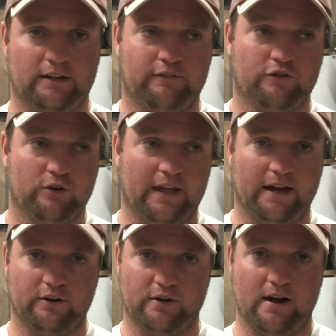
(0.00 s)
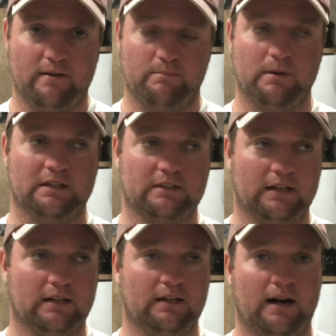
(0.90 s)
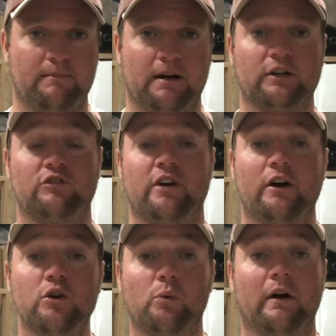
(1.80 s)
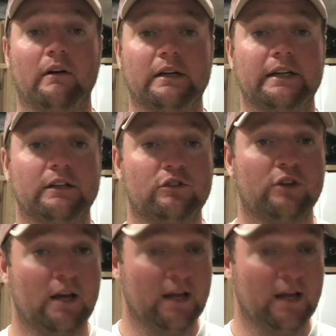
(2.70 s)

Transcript: for that or not, but I'm not going to tell you where it is.